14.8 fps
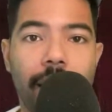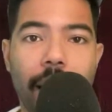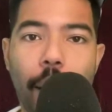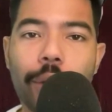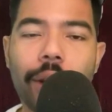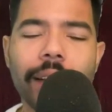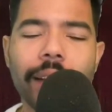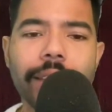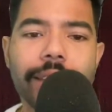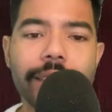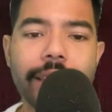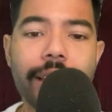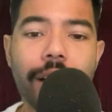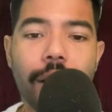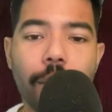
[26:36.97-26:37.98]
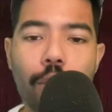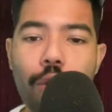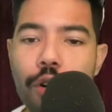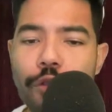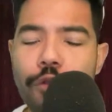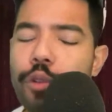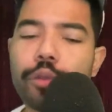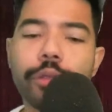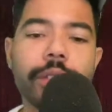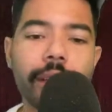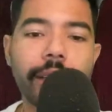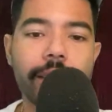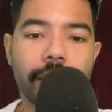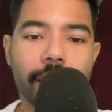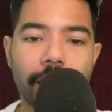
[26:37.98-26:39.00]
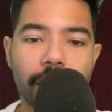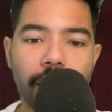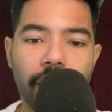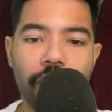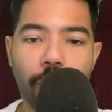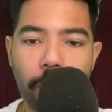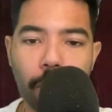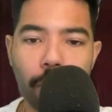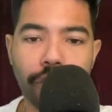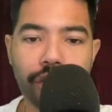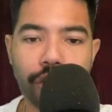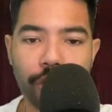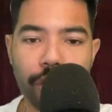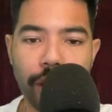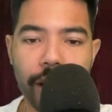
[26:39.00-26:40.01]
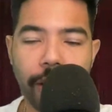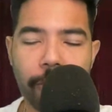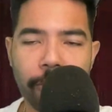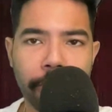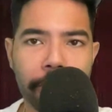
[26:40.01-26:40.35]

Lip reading: I would like to see a more full season from Lourdes Gurriel.